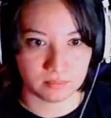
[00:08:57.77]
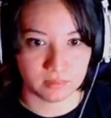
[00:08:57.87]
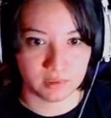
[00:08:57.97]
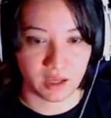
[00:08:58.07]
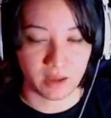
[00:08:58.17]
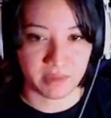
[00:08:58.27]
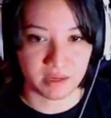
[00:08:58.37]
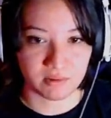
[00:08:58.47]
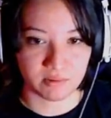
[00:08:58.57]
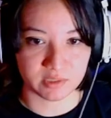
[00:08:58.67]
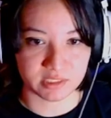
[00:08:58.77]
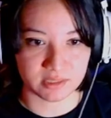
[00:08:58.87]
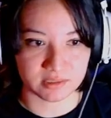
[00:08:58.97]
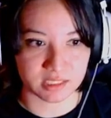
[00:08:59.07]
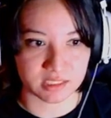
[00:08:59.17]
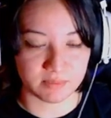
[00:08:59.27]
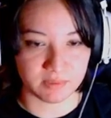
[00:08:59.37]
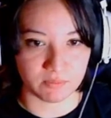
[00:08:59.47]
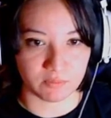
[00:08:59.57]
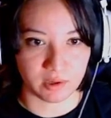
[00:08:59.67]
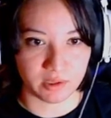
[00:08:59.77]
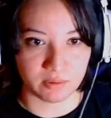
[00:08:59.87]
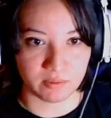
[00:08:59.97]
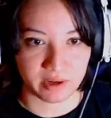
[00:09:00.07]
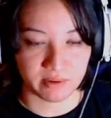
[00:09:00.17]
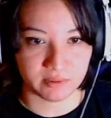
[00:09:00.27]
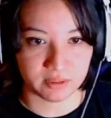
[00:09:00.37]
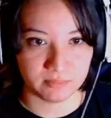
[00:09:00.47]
Yeah, I'm hearing what sounds like something running around.